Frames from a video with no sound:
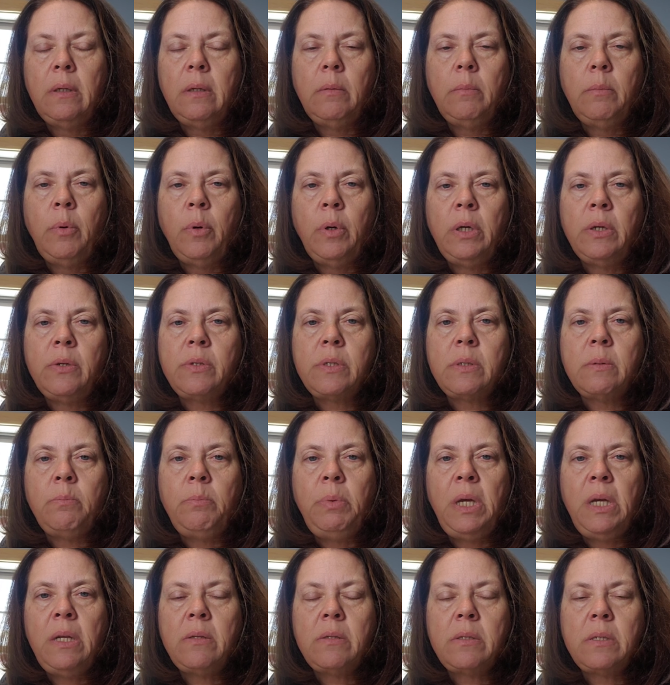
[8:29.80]
boil some
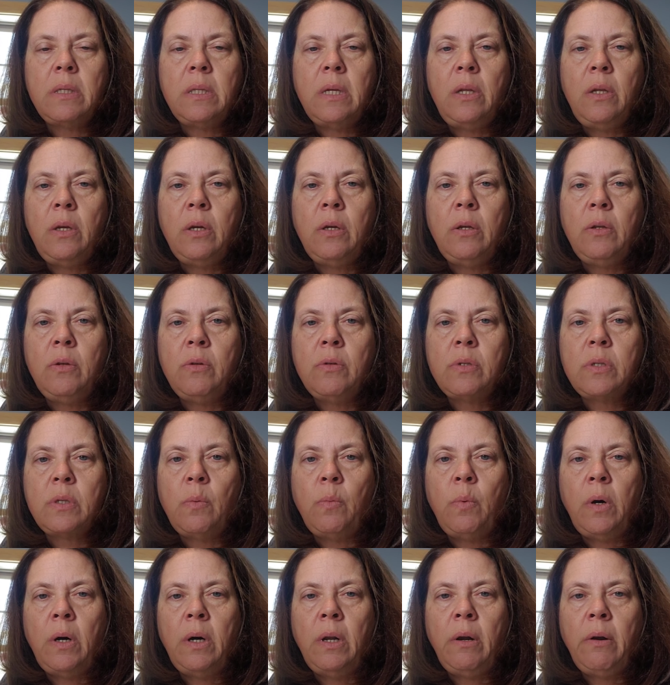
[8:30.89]
beets, and then you can use the
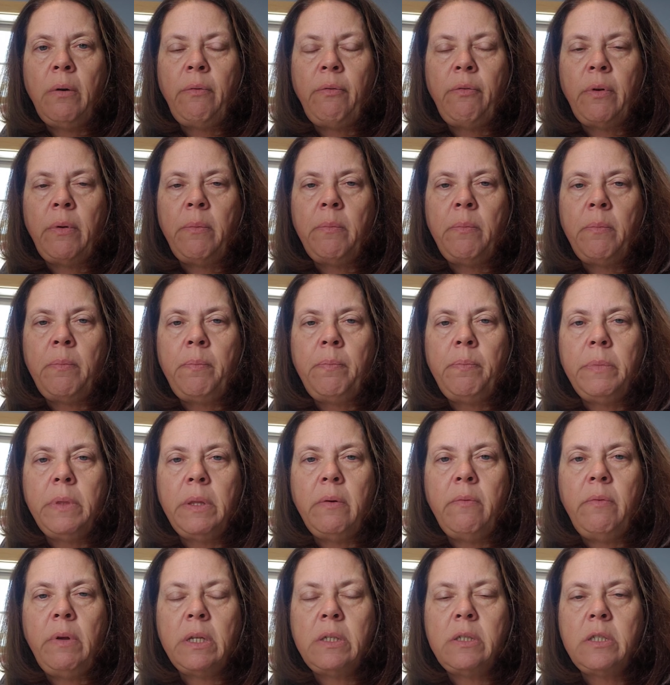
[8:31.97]
water from the
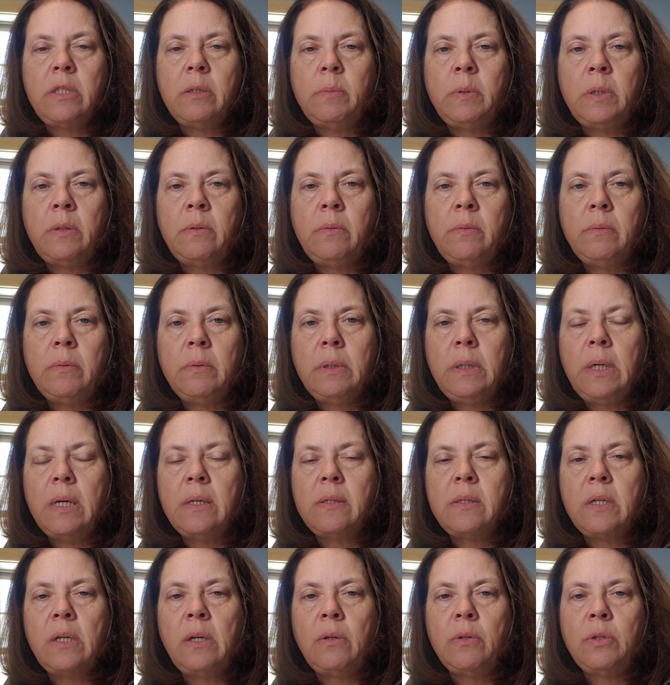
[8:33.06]
vegetable
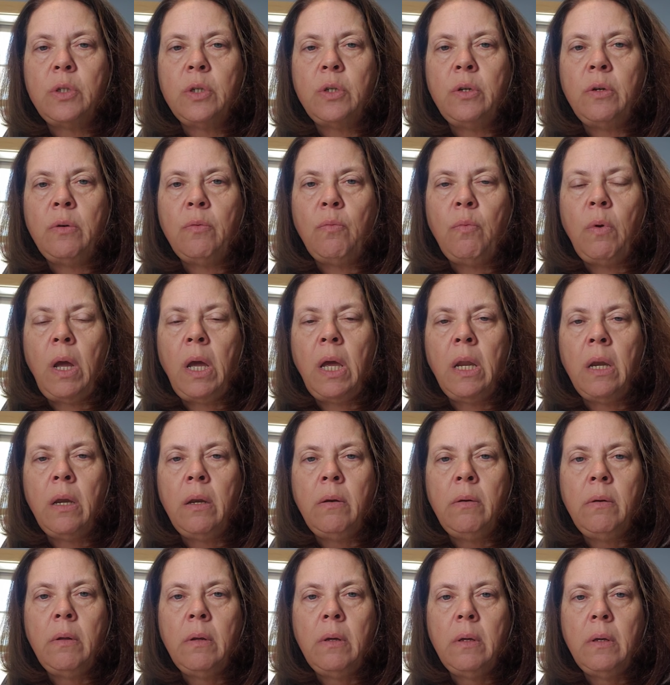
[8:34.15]
because it'll turn red
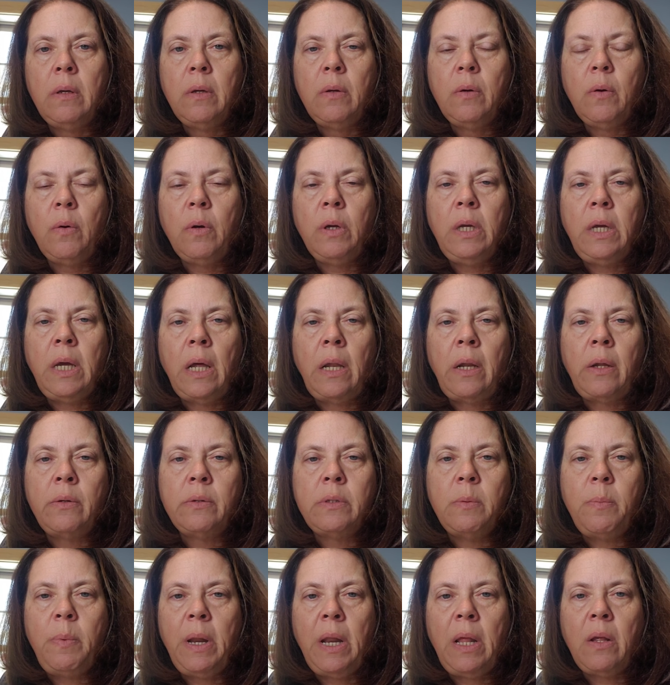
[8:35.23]
or yellow
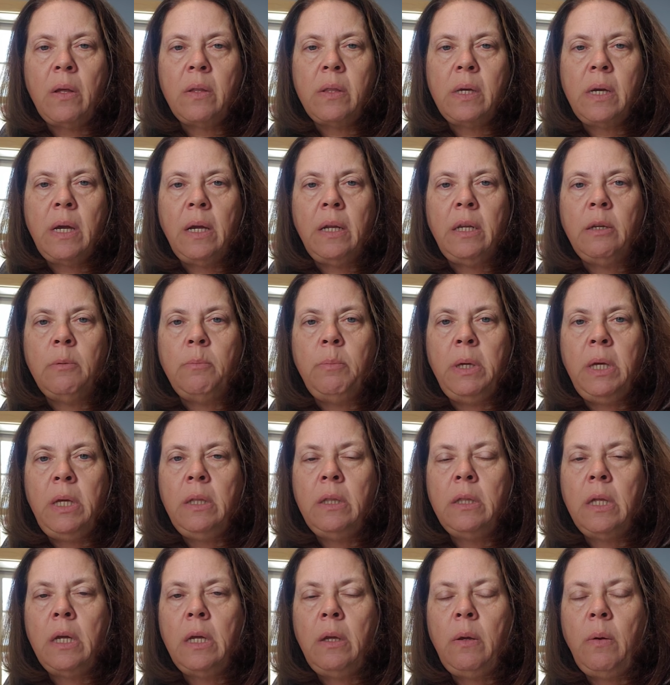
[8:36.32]
depending on the kind of
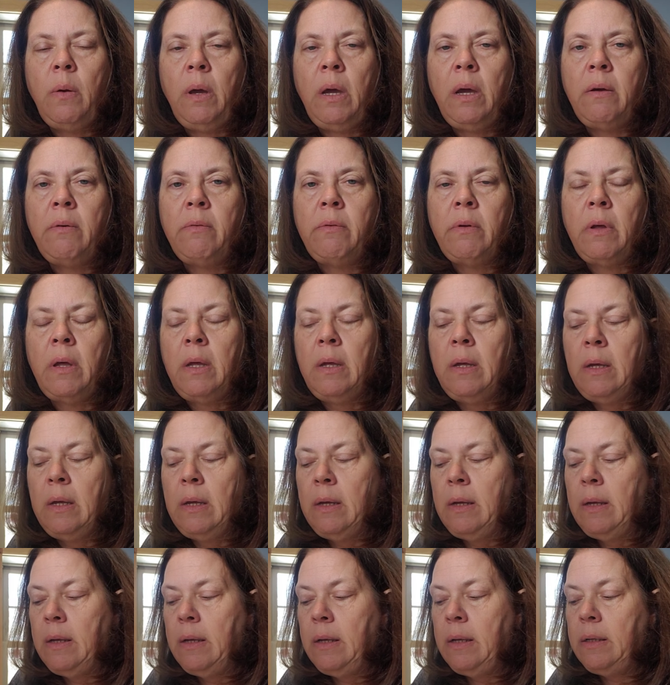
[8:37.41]
beet that you have.
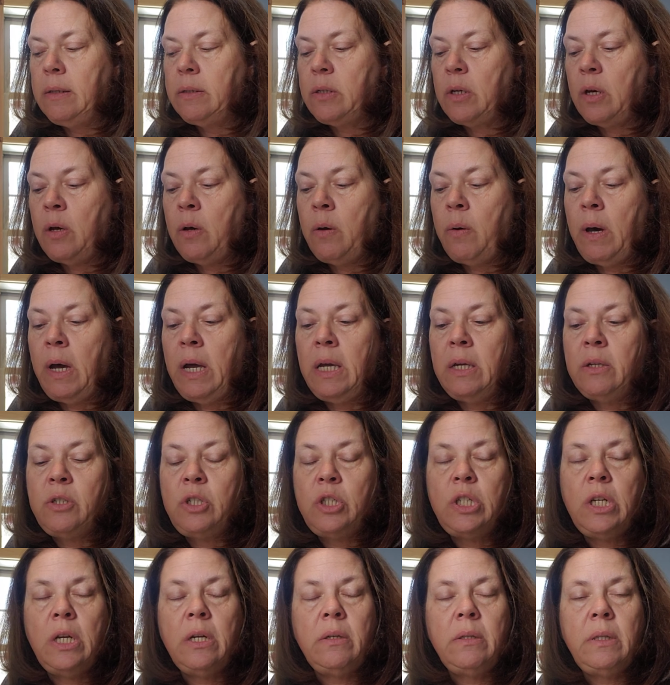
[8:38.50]
So I had
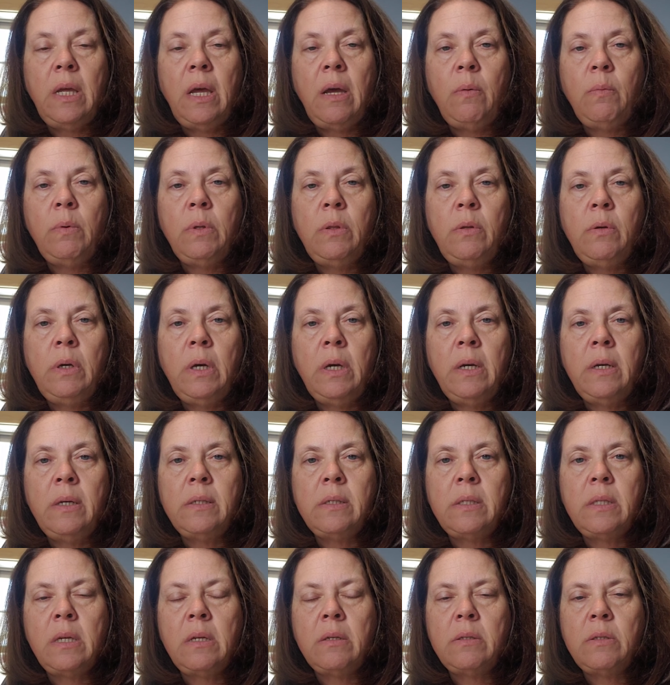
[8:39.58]
shared that with you guys,
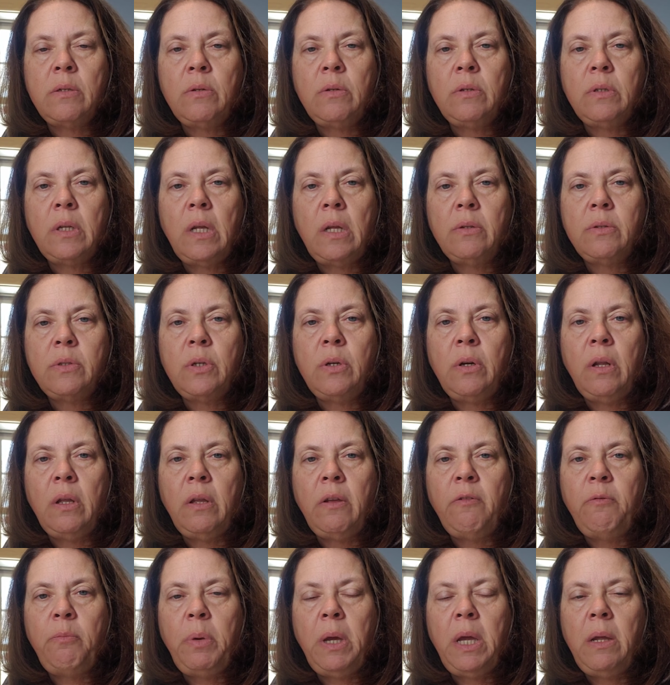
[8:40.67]
the
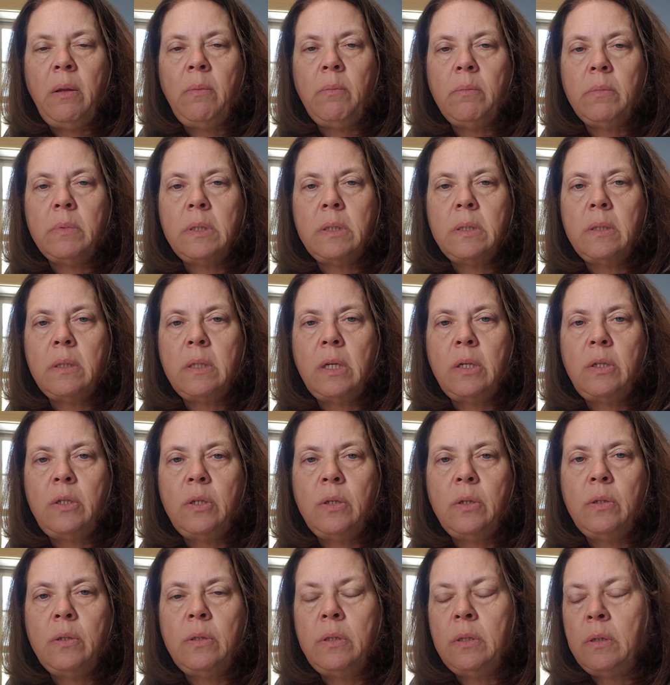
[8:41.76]
alternative paints that you
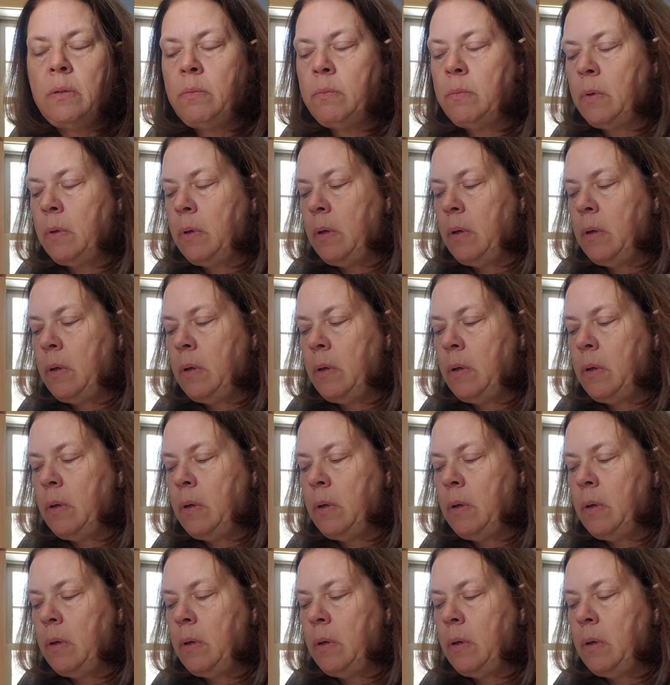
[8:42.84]
could do.